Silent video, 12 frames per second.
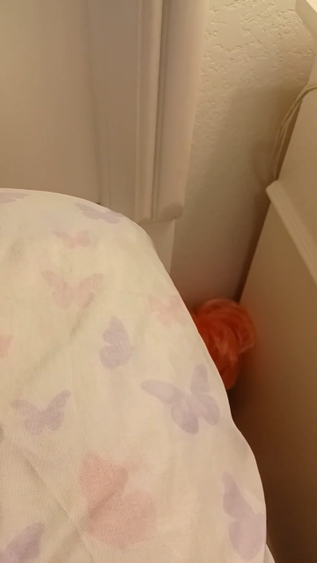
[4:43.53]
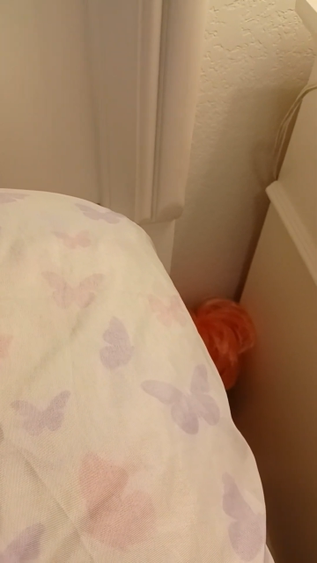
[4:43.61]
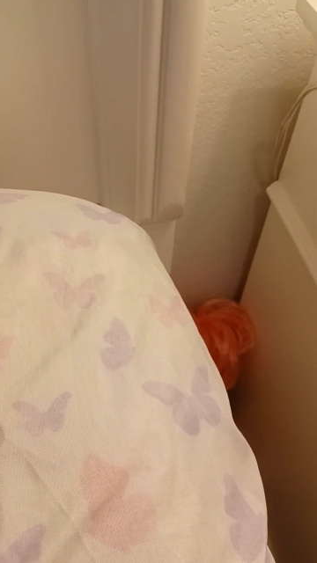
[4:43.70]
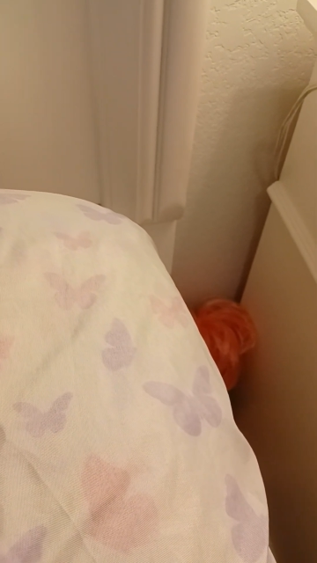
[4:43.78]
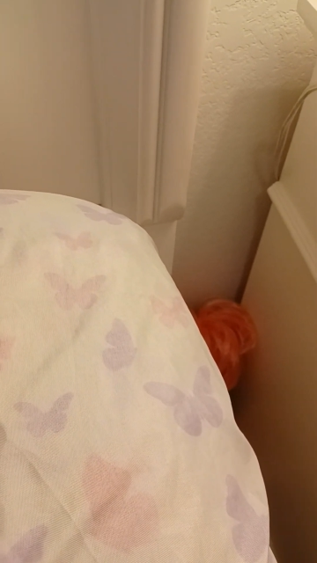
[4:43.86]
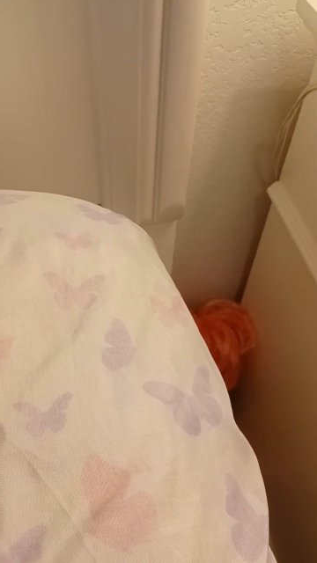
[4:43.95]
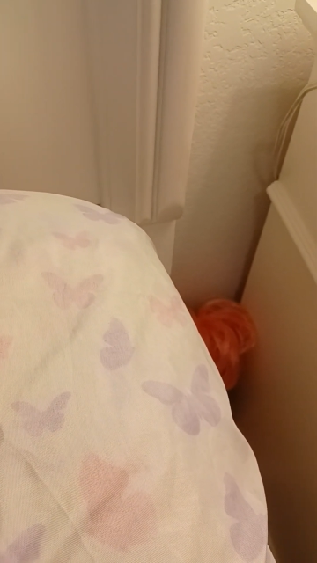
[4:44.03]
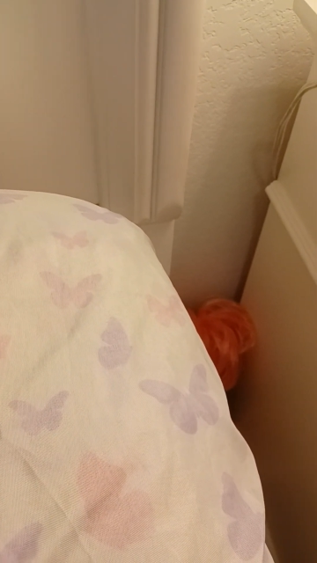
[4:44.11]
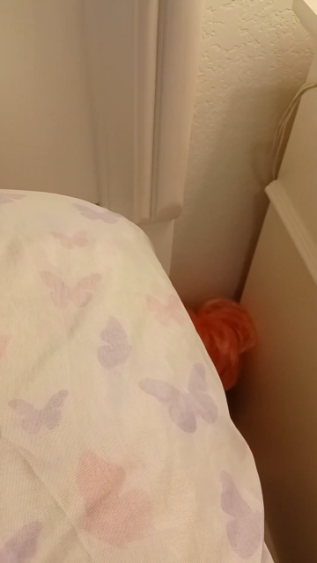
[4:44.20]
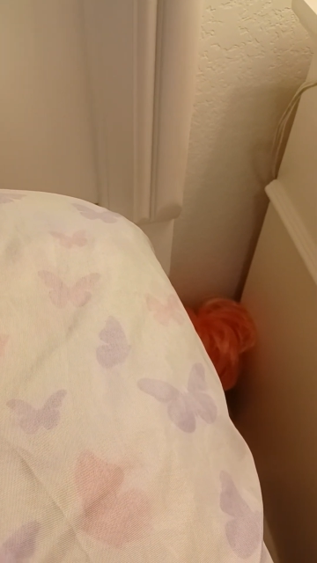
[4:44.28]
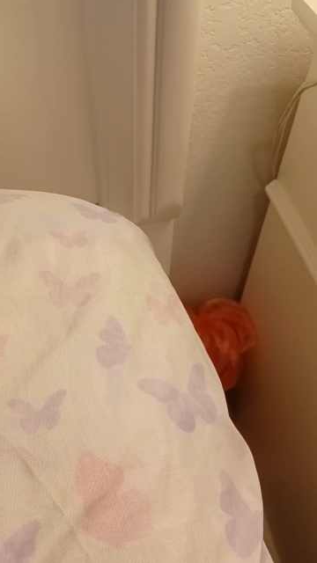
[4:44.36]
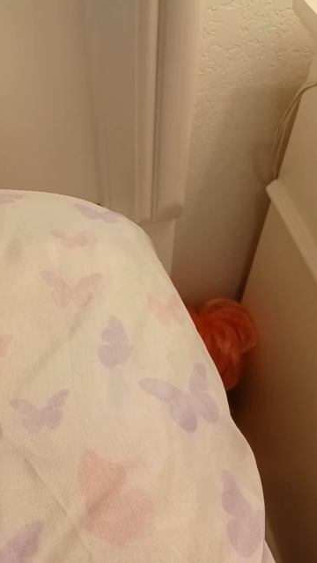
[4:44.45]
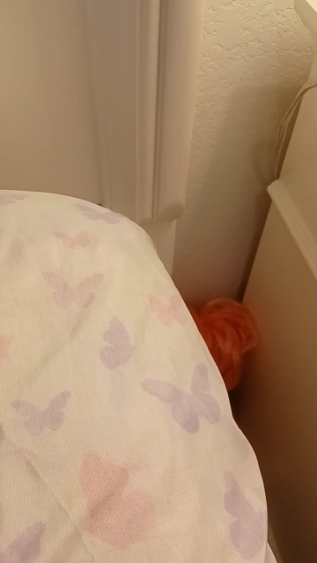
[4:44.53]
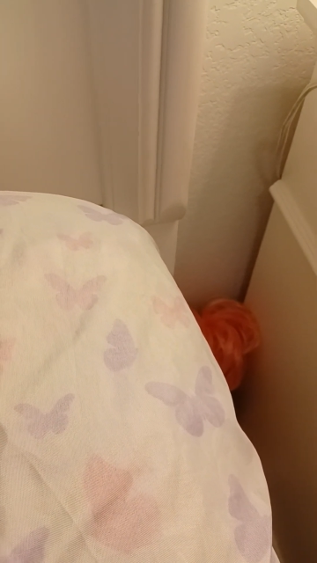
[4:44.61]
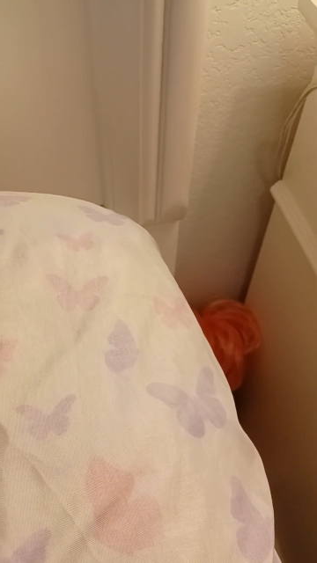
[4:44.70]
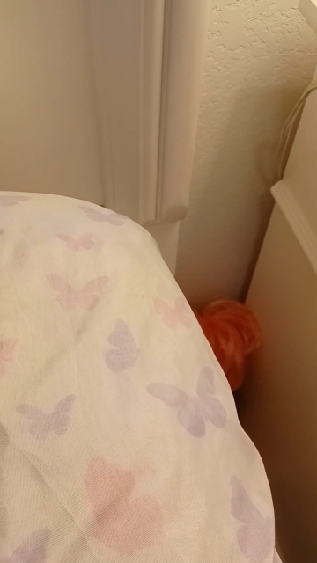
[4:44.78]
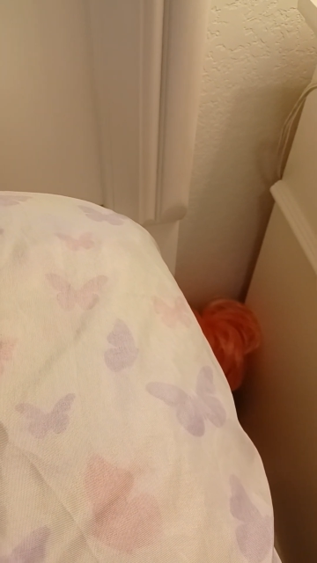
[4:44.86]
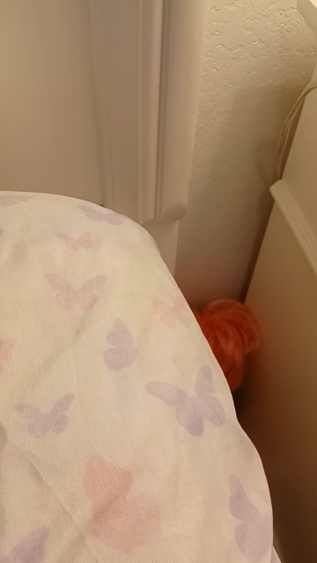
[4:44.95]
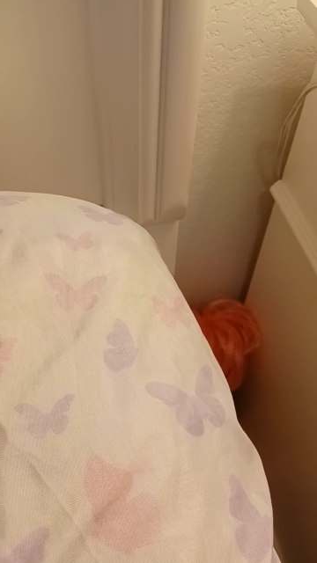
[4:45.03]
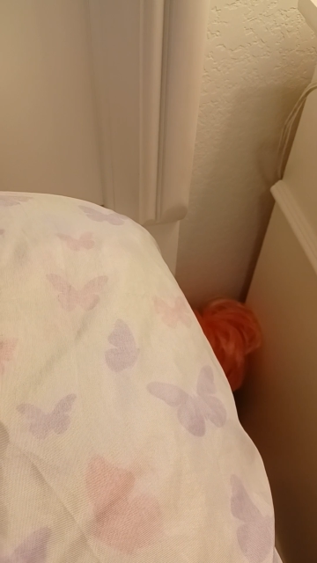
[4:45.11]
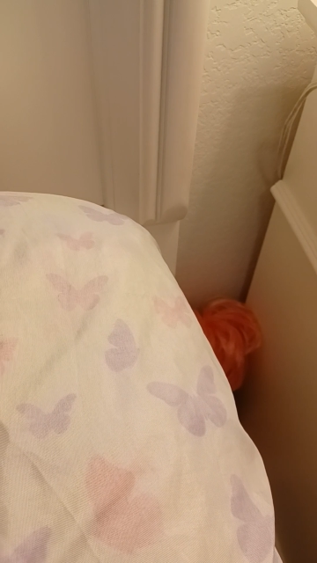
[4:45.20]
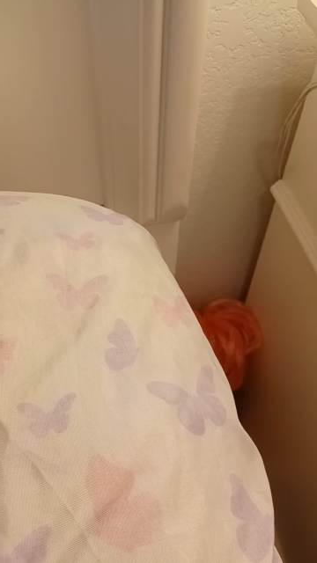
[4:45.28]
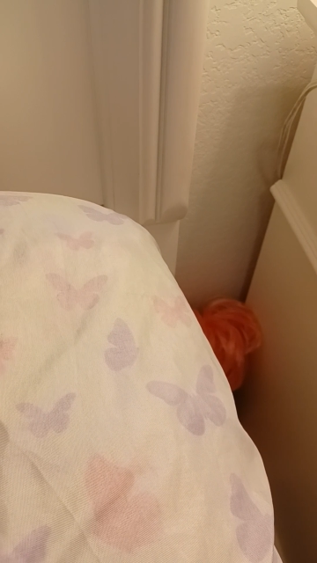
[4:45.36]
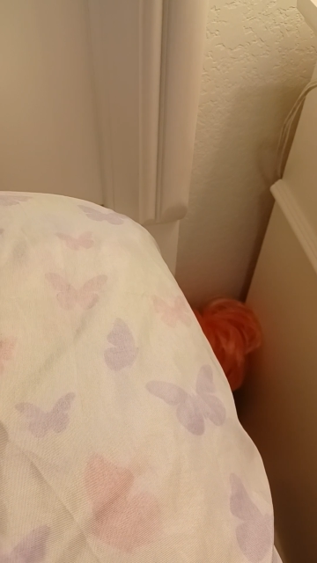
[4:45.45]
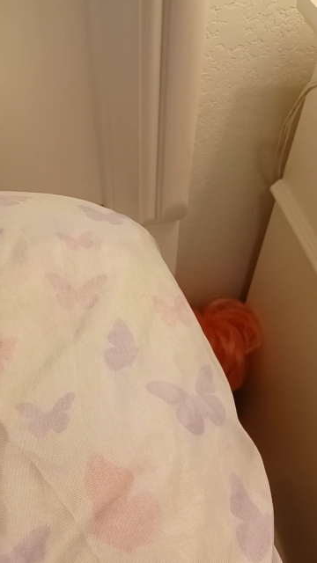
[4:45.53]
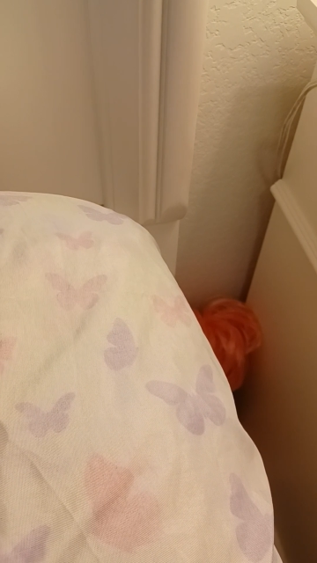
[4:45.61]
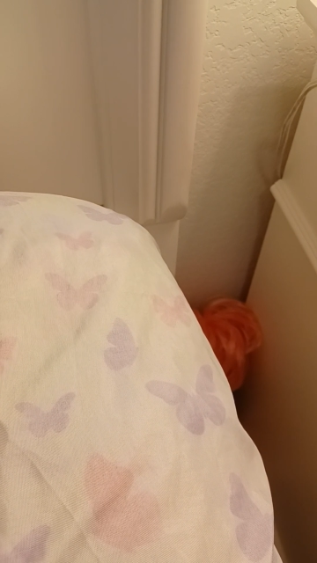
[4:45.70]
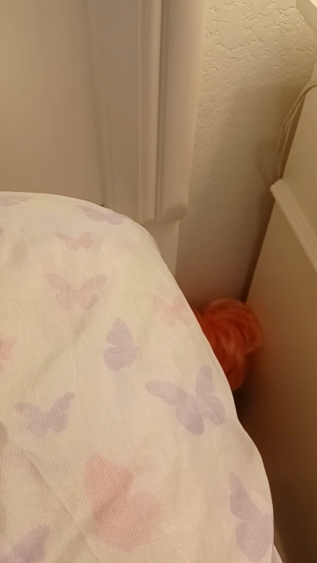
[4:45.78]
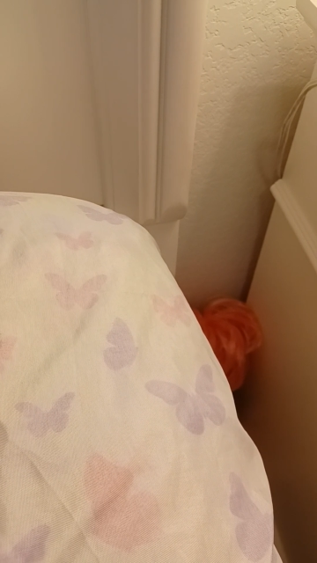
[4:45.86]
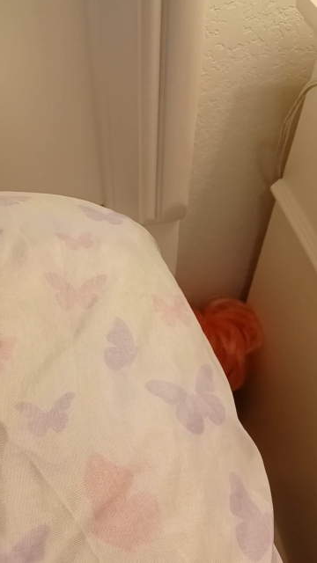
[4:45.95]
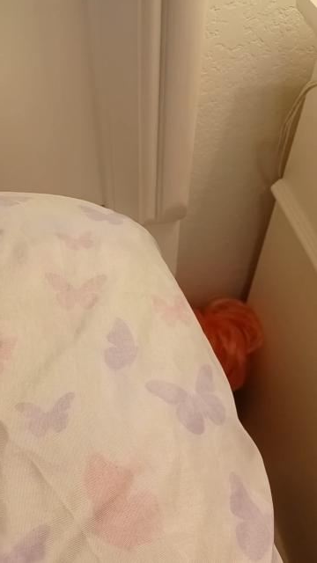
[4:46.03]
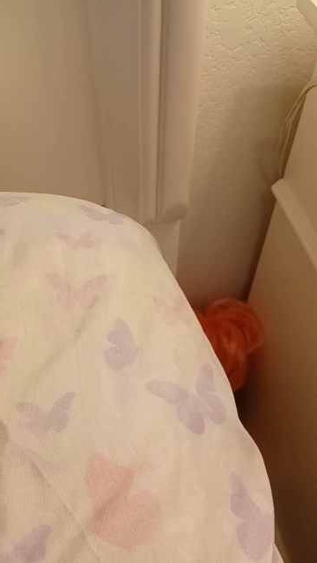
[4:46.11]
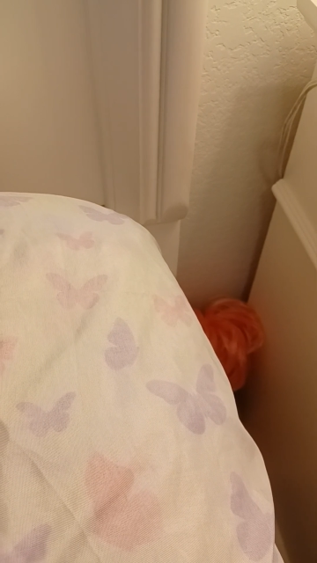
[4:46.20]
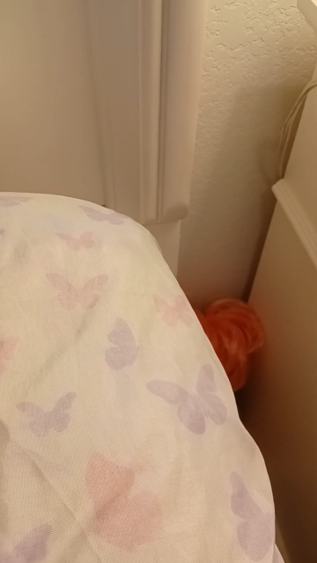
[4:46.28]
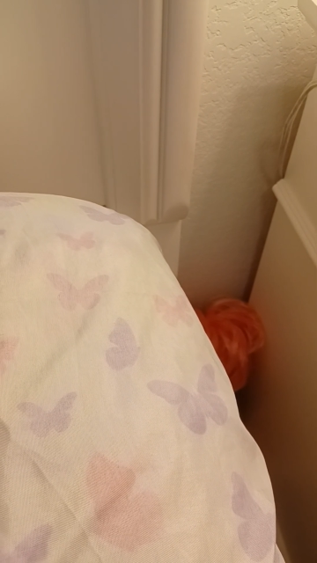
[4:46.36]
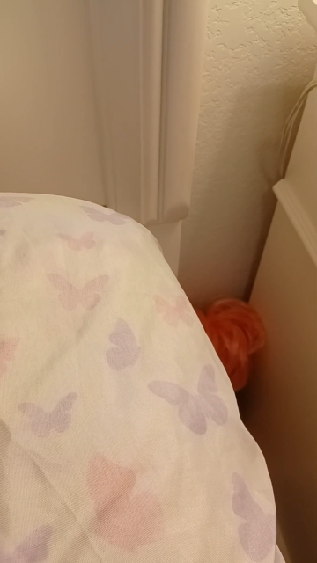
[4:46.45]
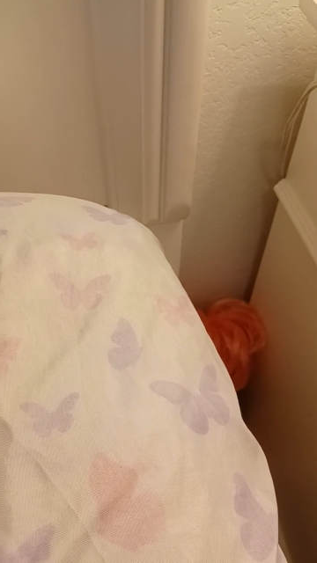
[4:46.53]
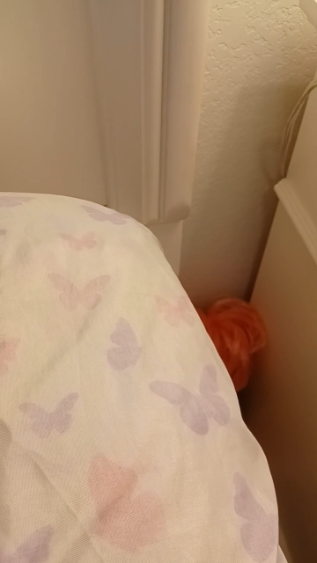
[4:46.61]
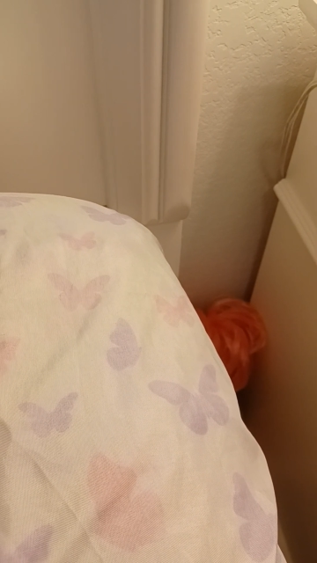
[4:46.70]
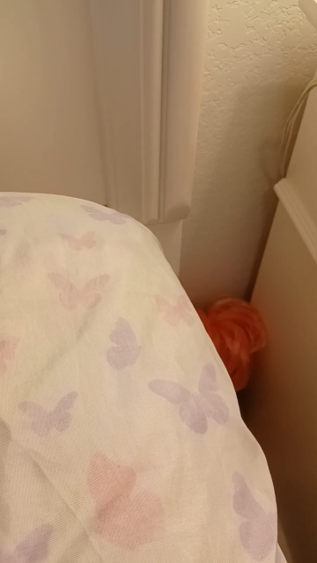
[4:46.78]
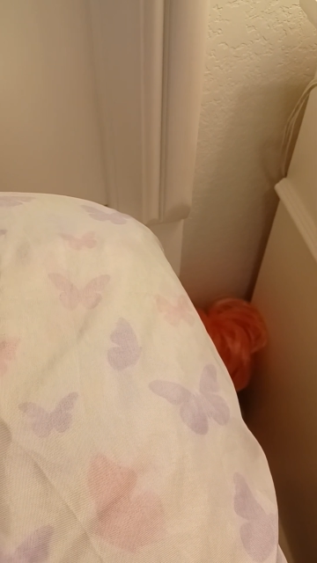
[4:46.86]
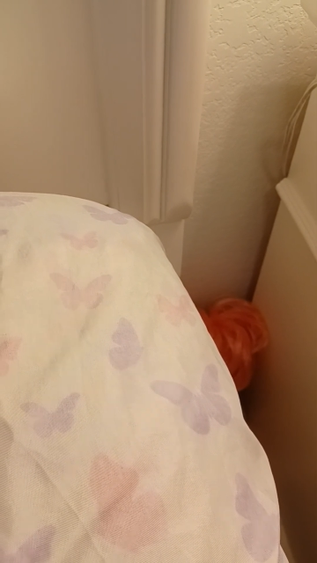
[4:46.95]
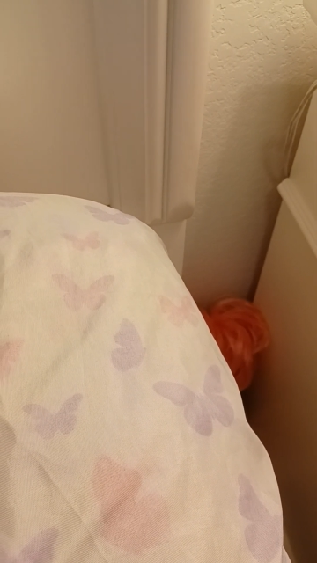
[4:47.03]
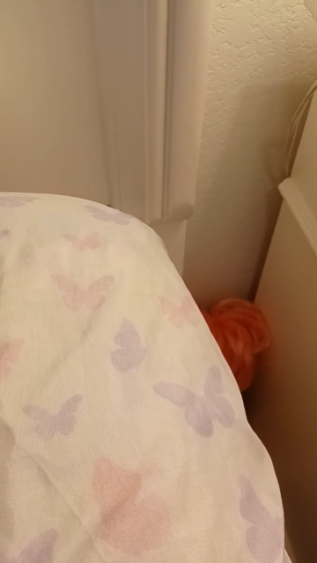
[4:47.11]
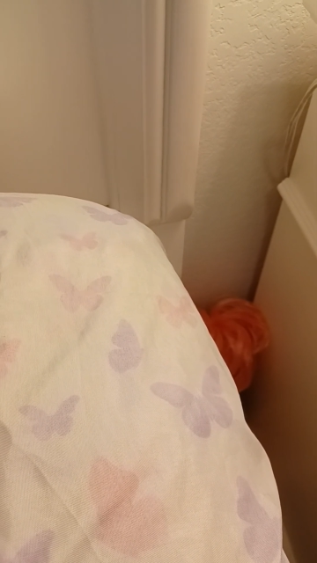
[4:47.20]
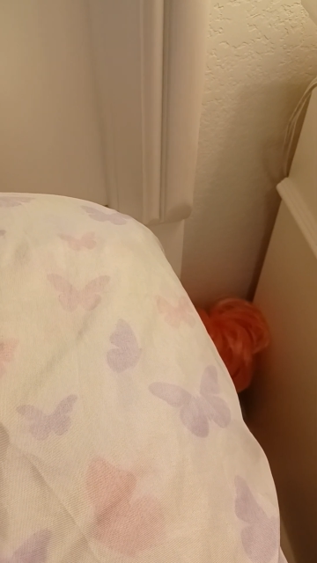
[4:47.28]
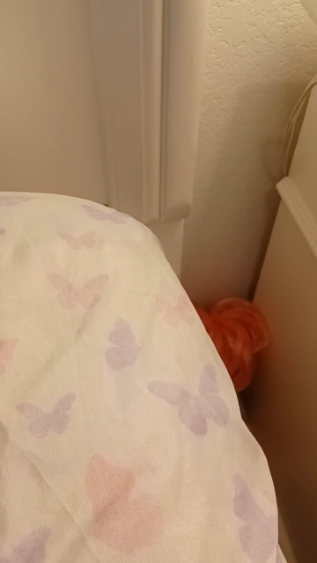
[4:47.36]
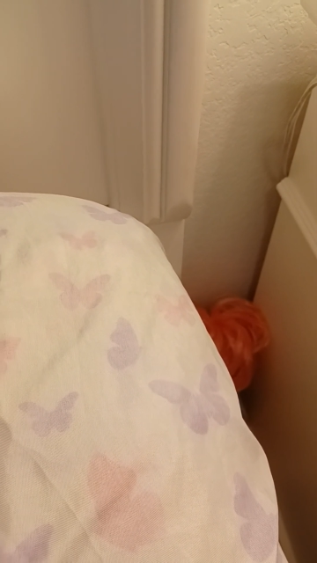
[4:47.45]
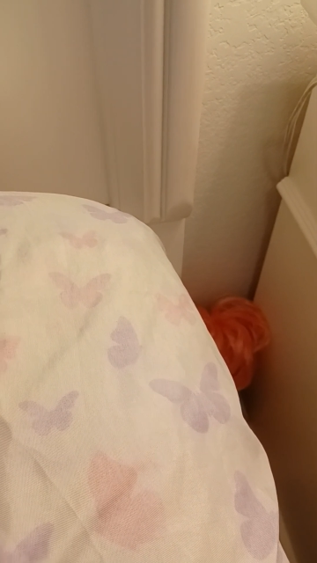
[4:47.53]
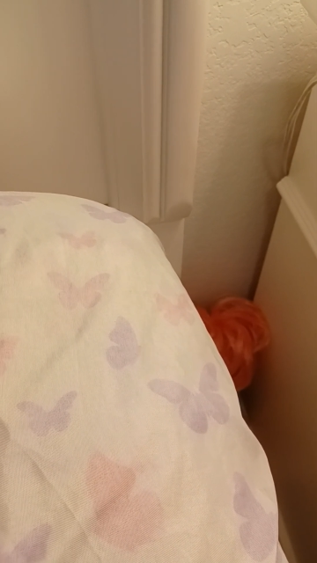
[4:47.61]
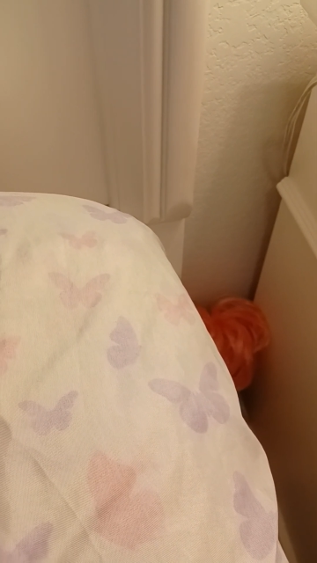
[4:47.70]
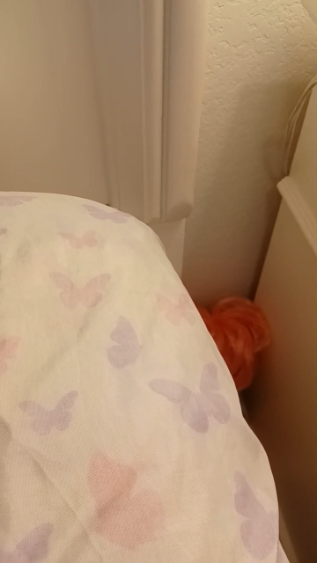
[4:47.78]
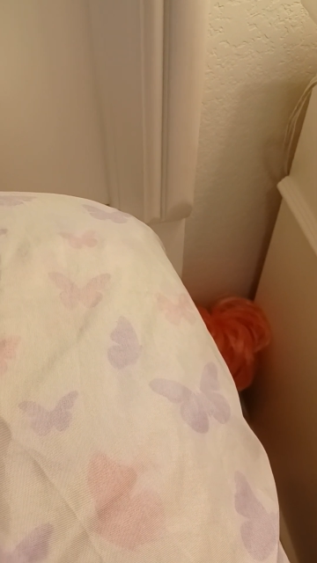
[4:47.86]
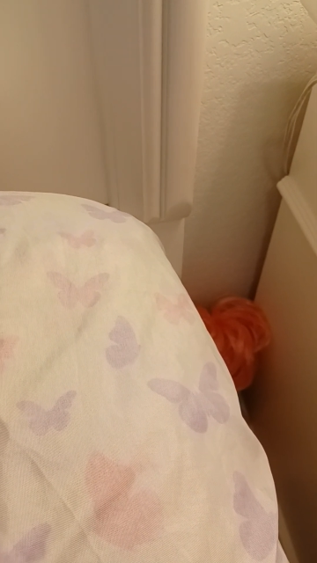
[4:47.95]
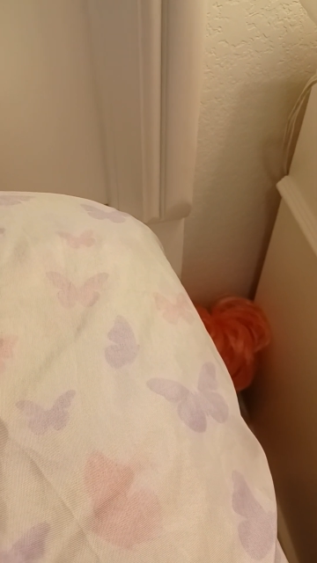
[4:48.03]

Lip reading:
[unreadable: no face in view]